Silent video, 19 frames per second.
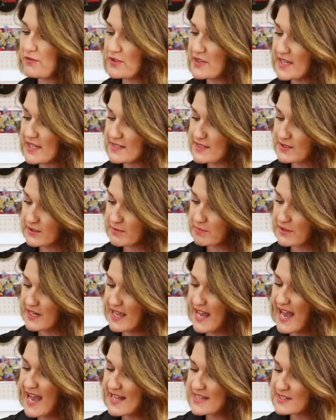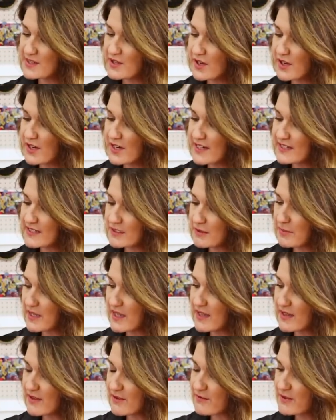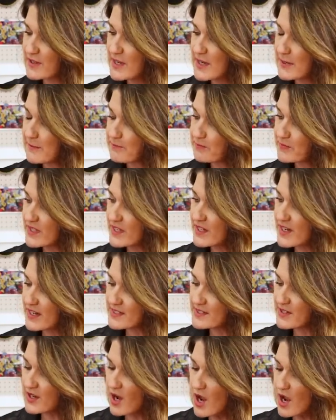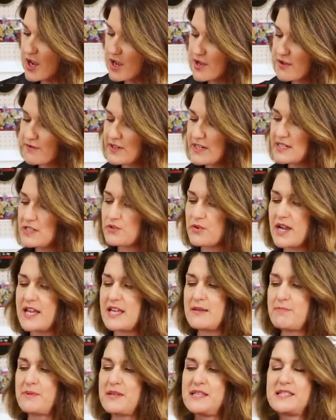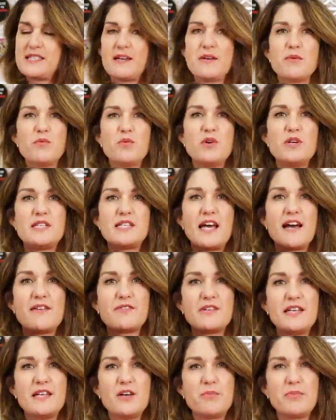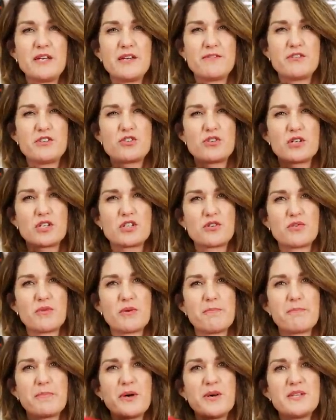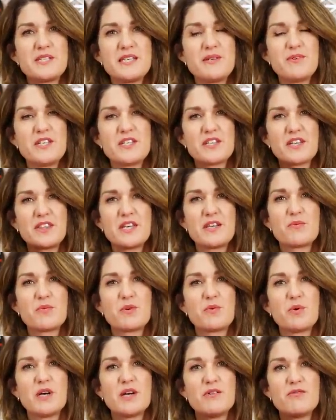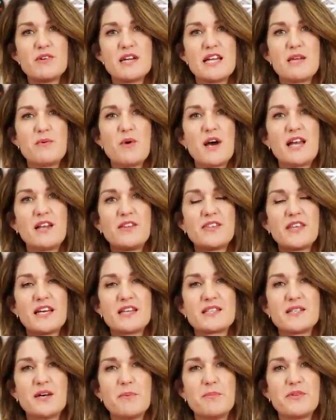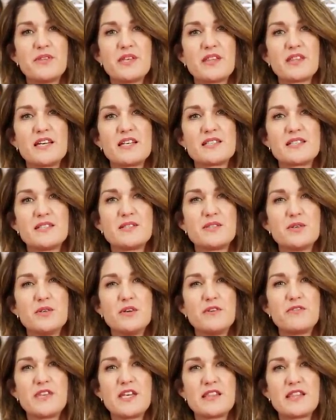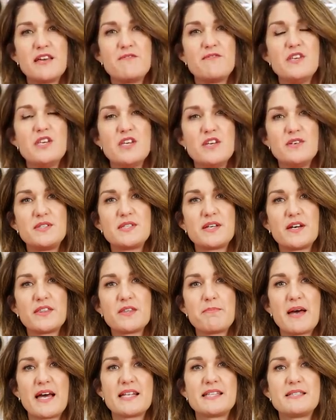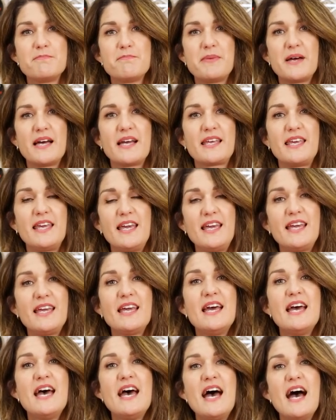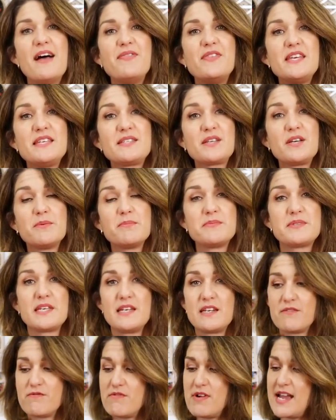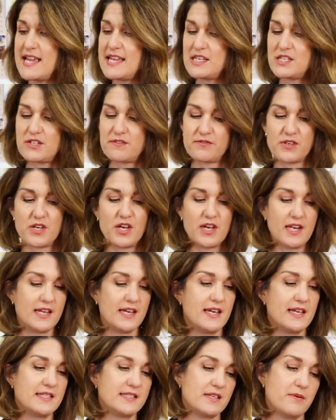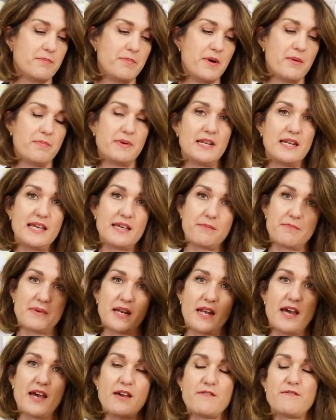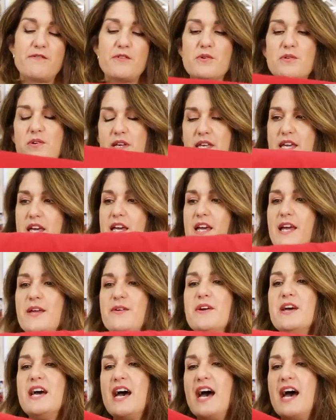for that sort of, but it has got a little bit of, you know, it's not overly drapey, so it would have a little bit of structure and body, which I think would work really well on that top. I think that's the sort of thing they've used on the pattern packet. And this comes in a range of colours. I'll pop a link below for you.